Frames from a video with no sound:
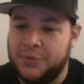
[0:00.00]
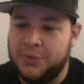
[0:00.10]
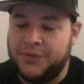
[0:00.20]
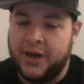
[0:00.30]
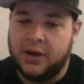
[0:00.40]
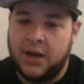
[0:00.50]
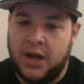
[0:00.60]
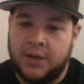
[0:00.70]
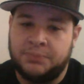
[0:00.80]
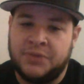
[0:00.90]
there.
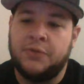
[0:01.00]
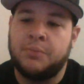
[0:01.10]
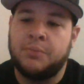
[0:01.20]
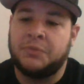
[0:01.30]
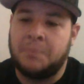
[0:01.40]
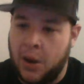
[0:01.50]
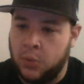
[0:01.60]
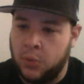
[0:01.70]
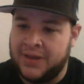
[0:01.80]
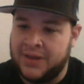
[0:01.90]
Definitely brings
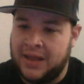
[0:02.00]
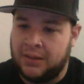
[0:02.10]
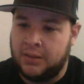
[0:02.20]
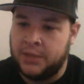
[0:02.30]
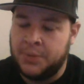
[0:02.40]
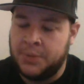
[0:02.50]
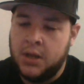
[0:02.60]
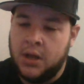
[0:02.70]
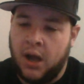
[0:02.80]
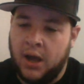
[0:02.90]
power into that lineup.
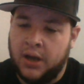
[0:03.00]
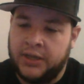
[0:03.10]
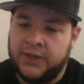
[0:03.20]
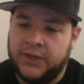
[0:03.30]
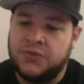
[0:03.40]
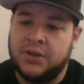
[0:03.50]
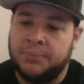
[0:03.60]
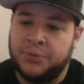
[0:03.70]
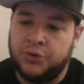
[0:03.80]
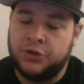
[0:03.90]
Gives you the
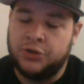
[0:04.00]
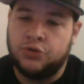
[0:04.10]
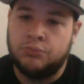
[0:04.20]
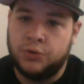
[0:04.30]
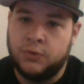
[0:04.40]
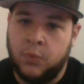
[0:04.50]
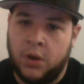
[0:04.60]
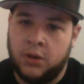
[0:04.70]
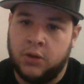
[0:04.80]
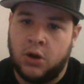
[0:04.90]
ability to move
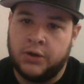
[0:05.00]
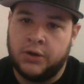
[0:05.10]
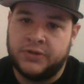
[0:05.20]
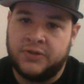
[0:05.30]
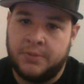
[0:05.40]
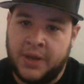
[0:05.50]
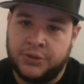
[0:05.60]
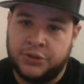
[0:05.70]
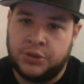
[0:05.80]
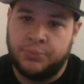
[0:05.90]
Juan Lagares to the
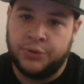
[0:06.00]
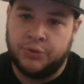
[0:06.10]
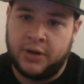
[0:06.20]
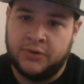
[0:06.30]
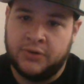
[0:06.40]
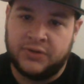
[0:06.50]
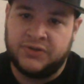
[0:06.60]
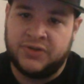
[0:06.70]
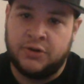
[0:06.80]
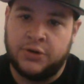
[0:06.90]
bench and put Granderson in
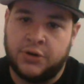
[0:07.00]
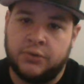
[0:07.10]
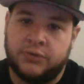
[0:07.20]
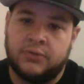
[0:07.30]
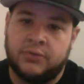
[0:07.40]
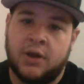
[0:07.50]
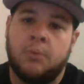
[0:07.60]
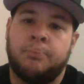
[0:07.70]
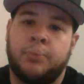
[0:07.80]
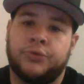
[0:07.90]
center, to
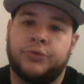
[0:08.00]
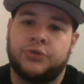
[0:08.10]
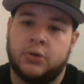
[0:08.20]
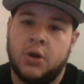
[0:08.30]
help bolster